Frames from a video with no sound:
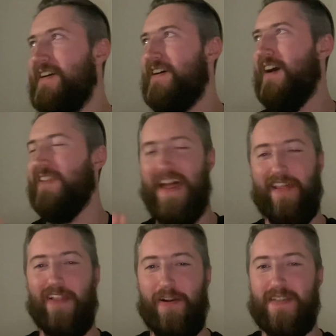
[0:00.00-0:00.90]
a lot of
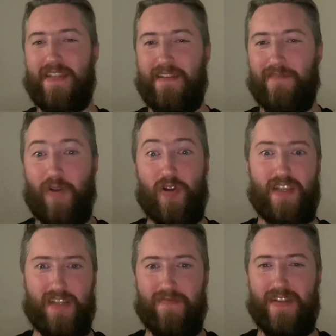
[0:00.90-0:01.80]
the lyrics in the
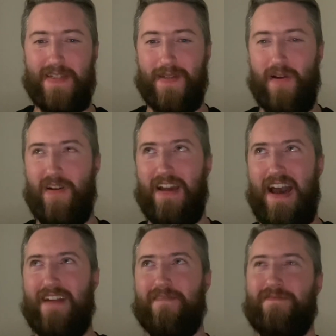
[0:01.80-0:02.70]
verses of this song
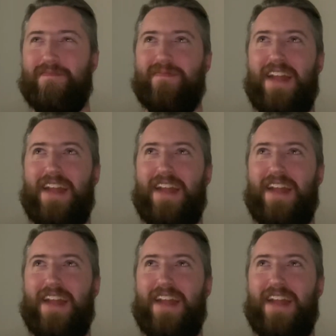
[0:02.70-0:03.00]
kind of